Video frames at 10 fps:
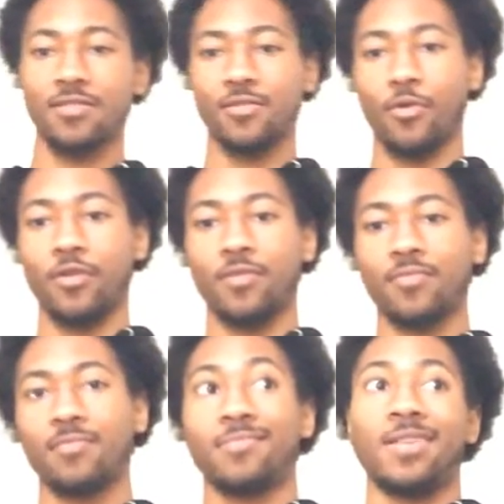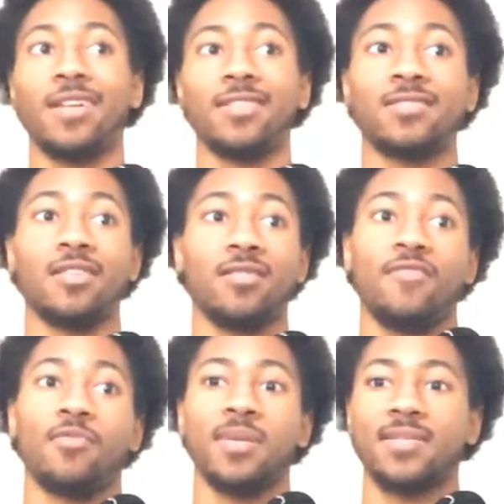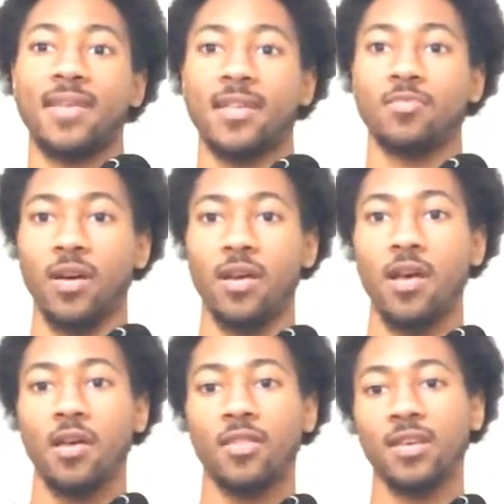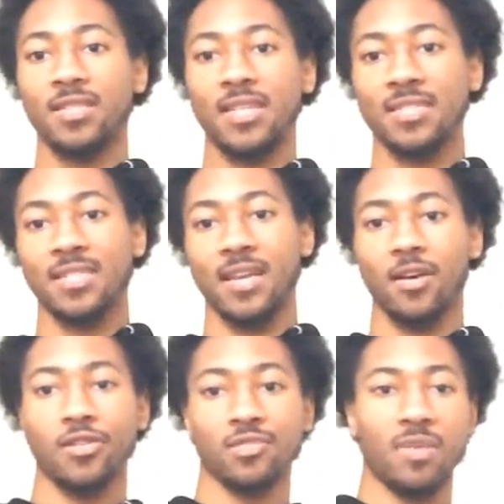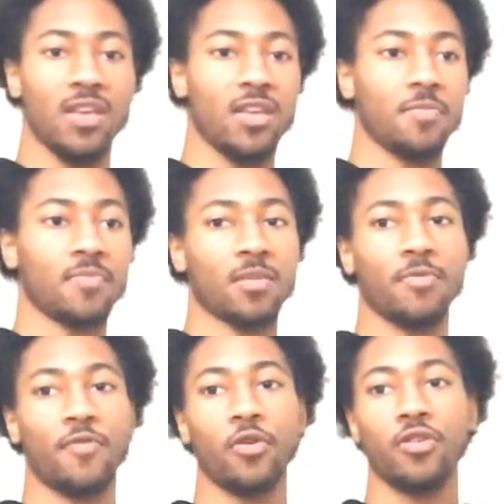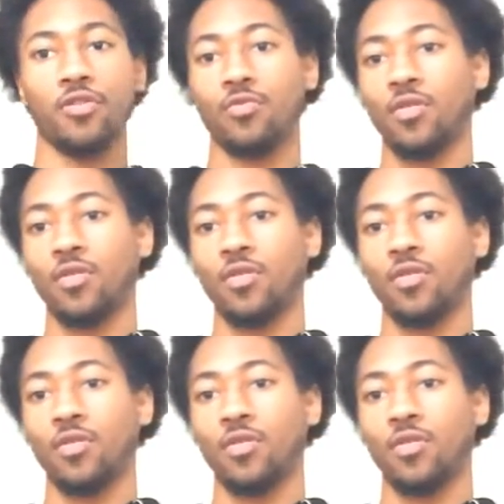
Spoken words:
or not necessarily even mistakes, but the decisions that others made before you,